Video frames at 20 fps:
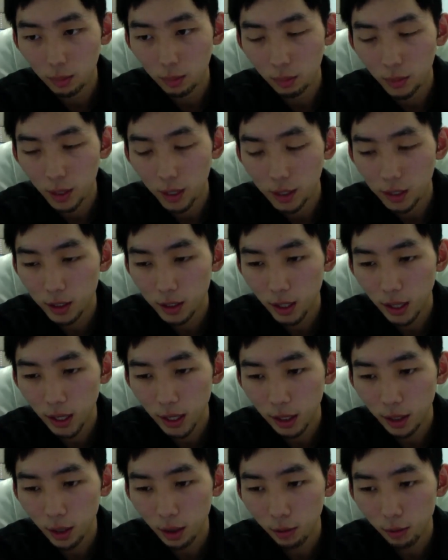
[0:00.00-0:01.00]
mites
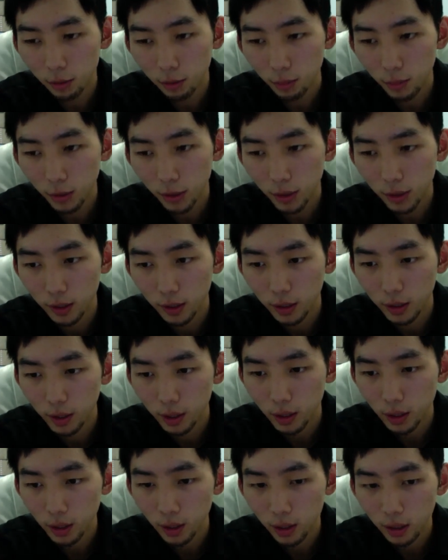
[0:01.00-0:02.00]
dying off. But
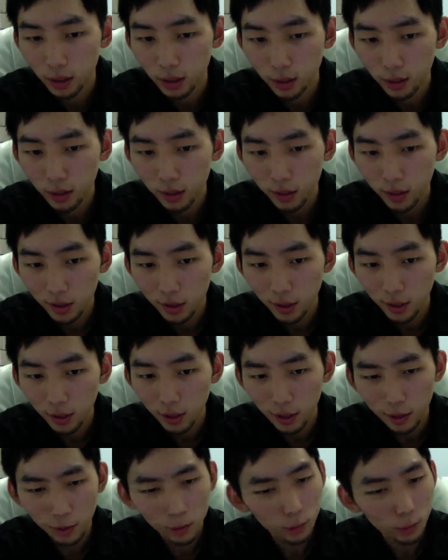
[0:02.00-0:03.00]
yeah,
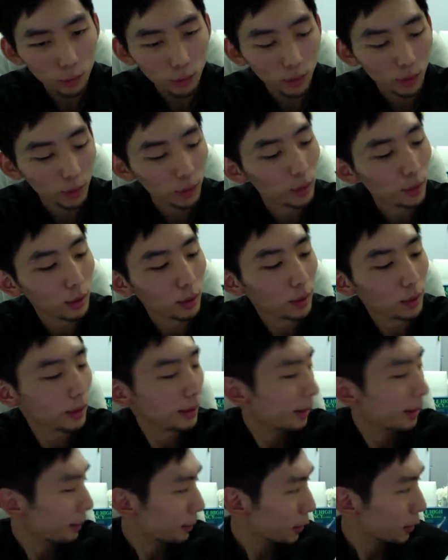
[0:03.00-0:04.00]
I'm
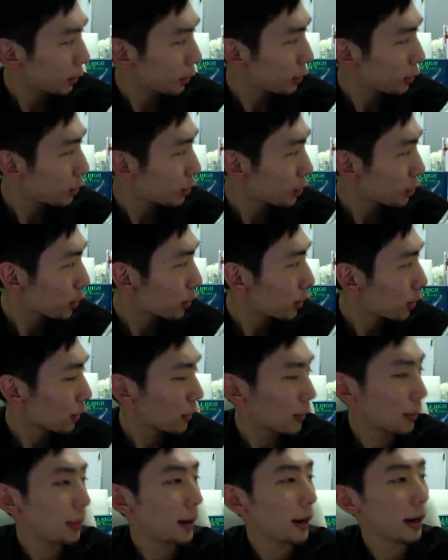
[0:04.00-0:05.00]
not too
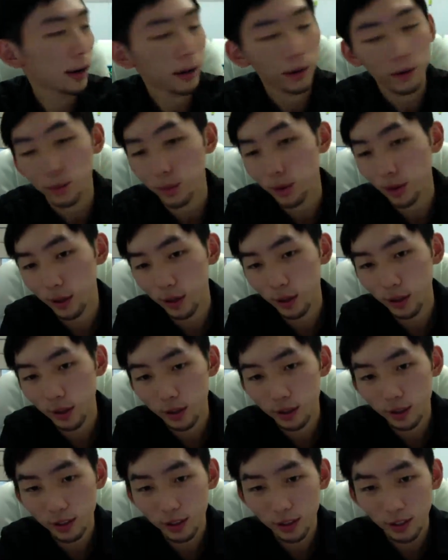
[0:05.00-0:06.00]
sure about
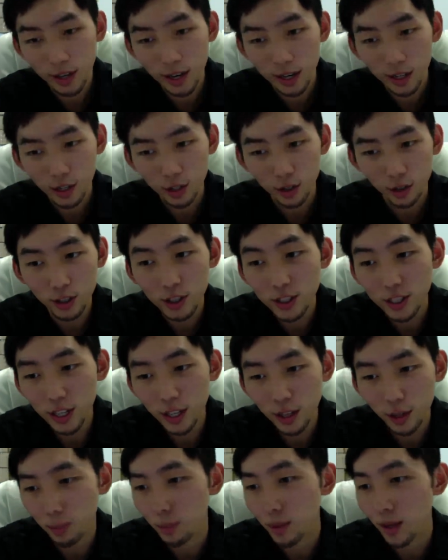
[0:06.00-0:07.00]
whether you can actually see
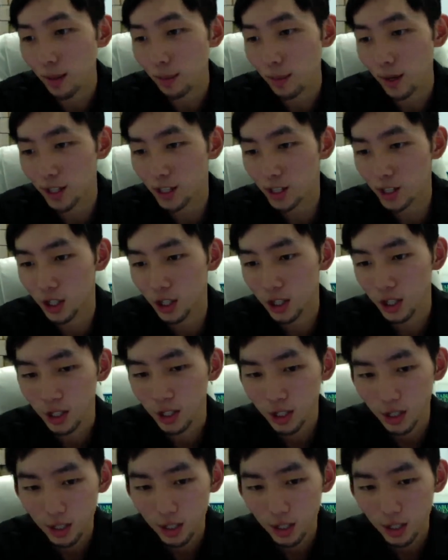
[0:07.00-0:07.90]
them that much.